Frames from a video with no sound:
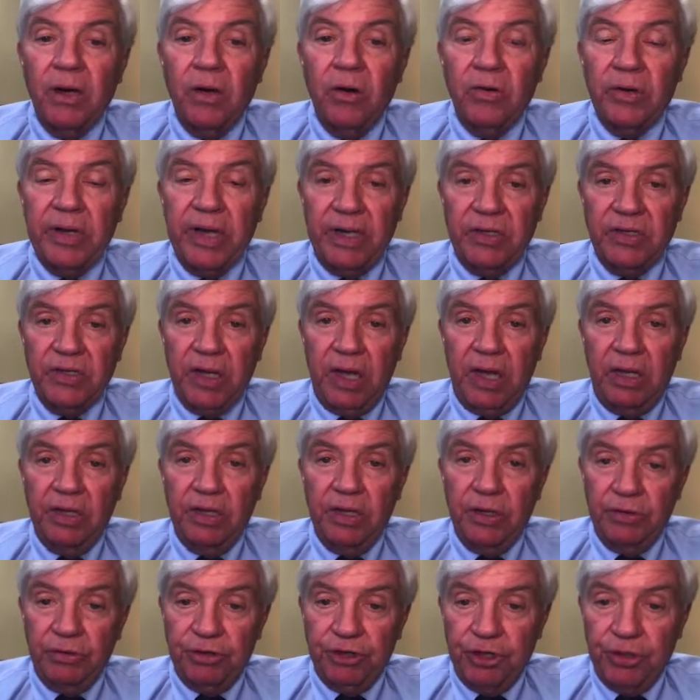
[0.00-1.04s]
Okay, Sally,
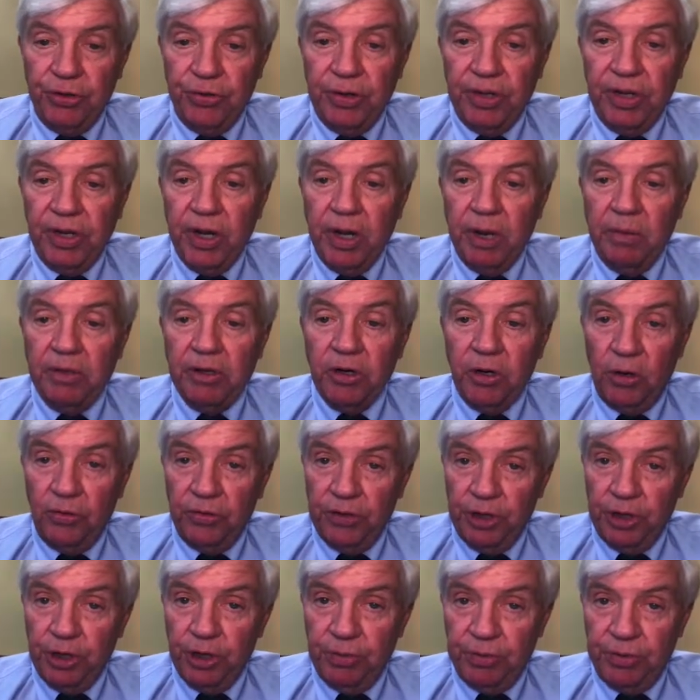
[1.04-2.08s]
you were chewing gum and
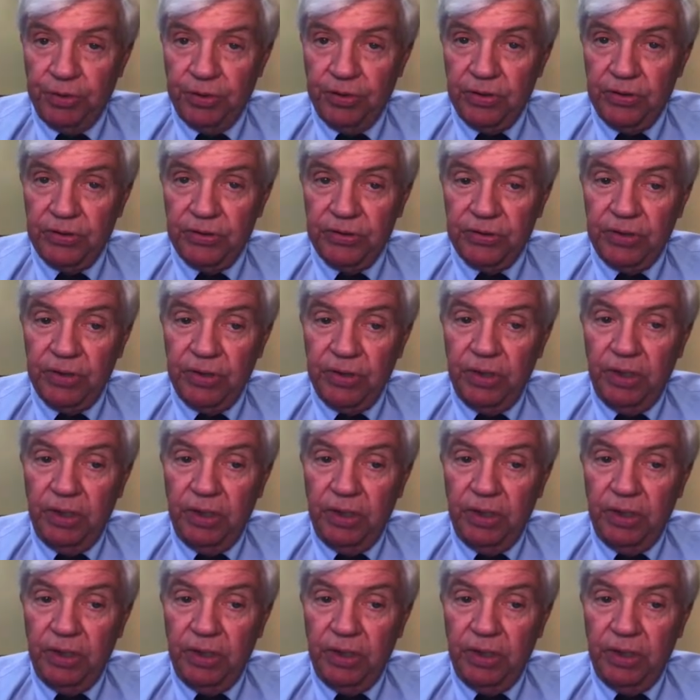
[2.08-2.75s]
holding your purse.